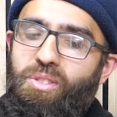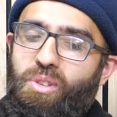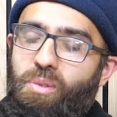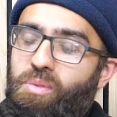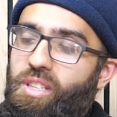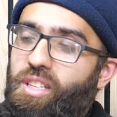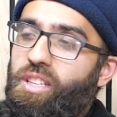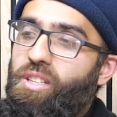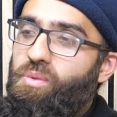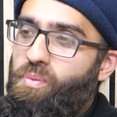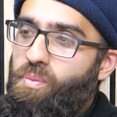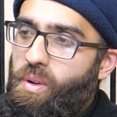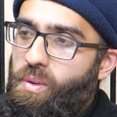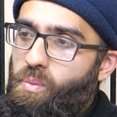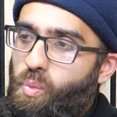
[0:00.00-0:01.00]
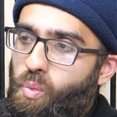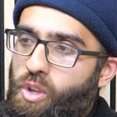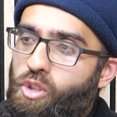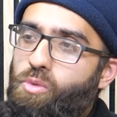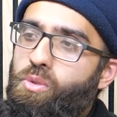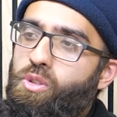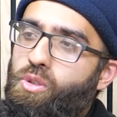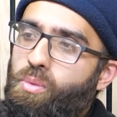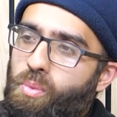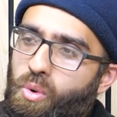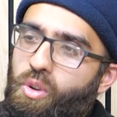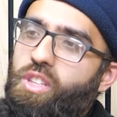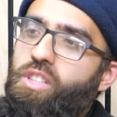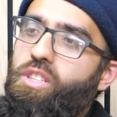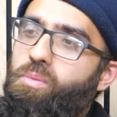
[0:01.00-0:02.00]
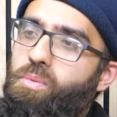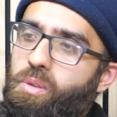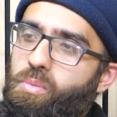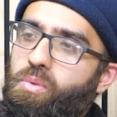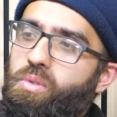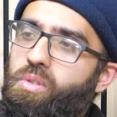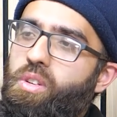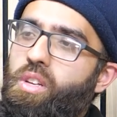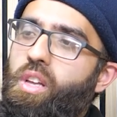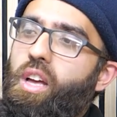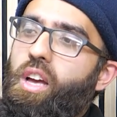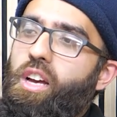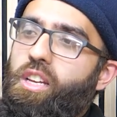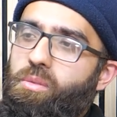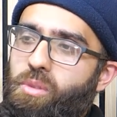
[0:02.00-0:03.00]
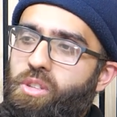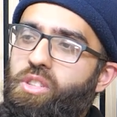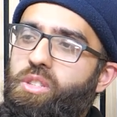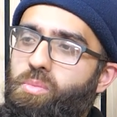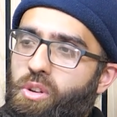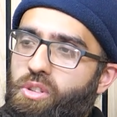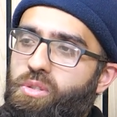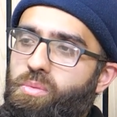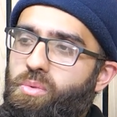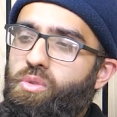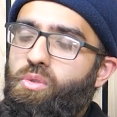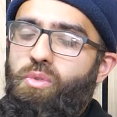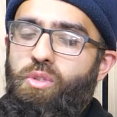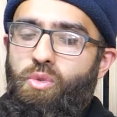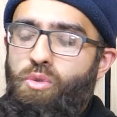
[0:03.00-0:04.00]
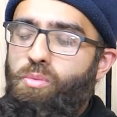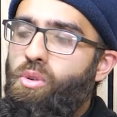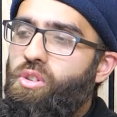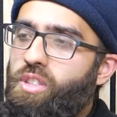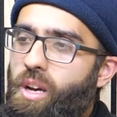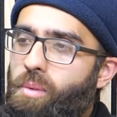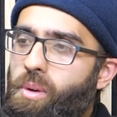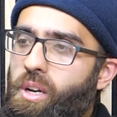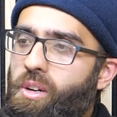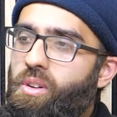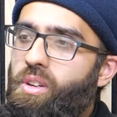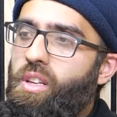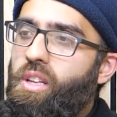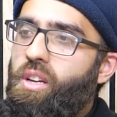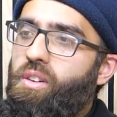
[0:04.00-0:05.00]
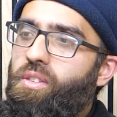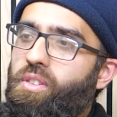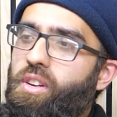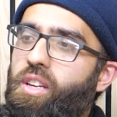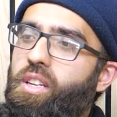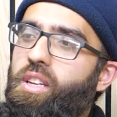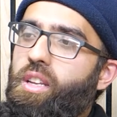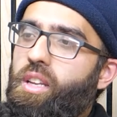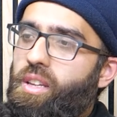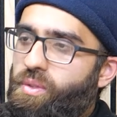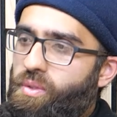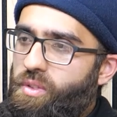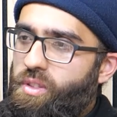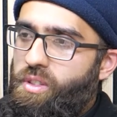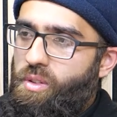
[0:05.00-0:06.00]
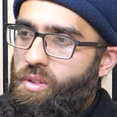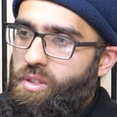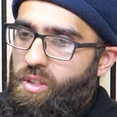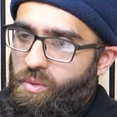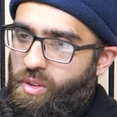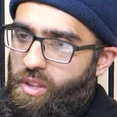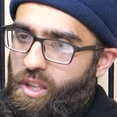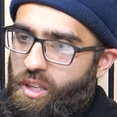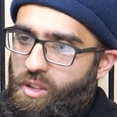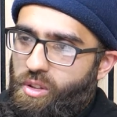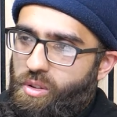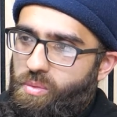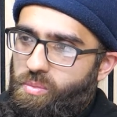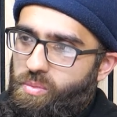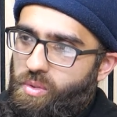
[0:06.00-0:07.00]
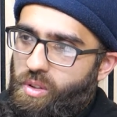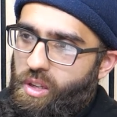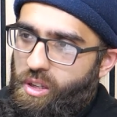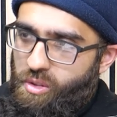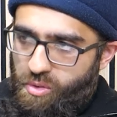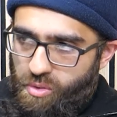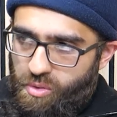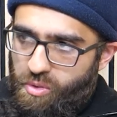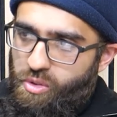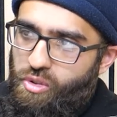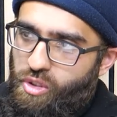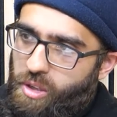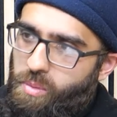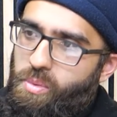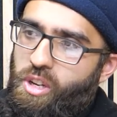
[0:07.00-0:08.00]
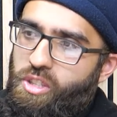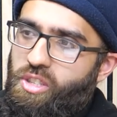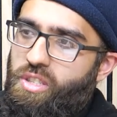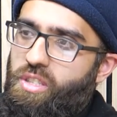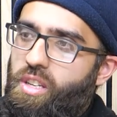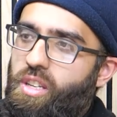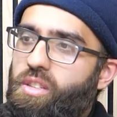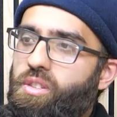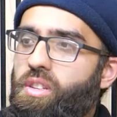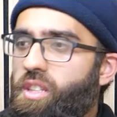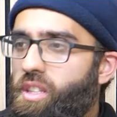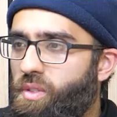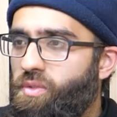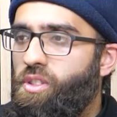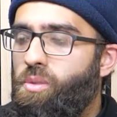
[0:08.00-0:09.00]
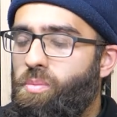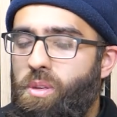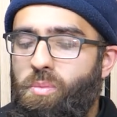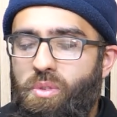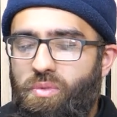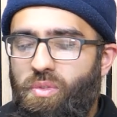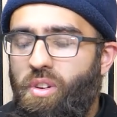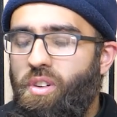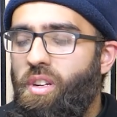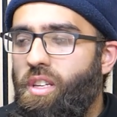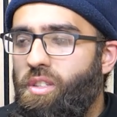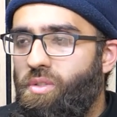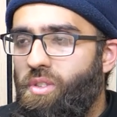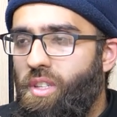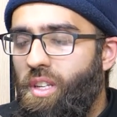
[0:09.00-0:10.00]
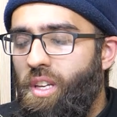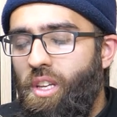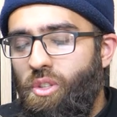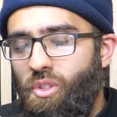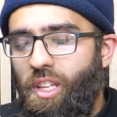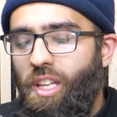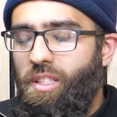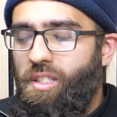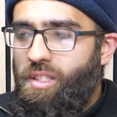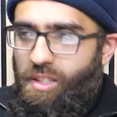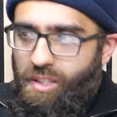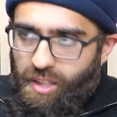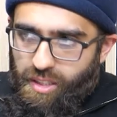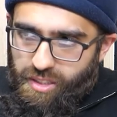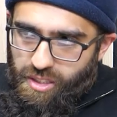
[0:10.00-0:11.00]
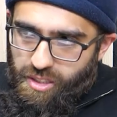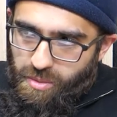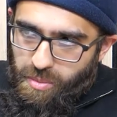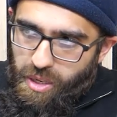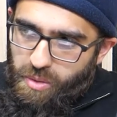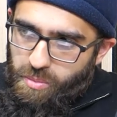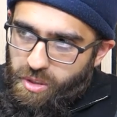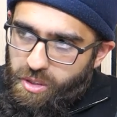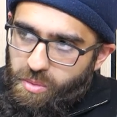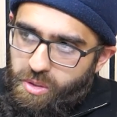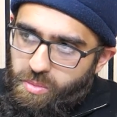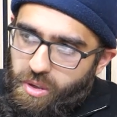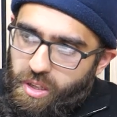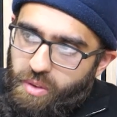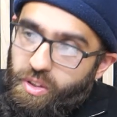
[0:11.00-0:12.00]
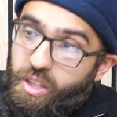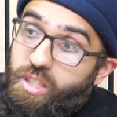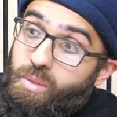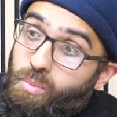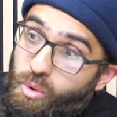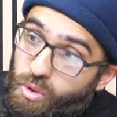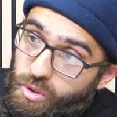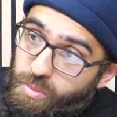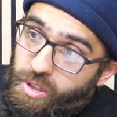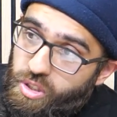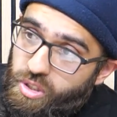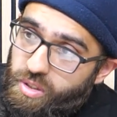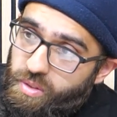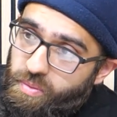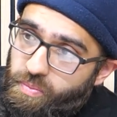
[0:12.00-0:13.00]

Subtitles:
I'm saying is, but we should be supporting these people as much as possible. So when new books come out, right? If it's something that, you should try to purchase it, you can gift it to people, it's very nice, right? So that's just about Maktab Ismaeel. I think it's important to mention.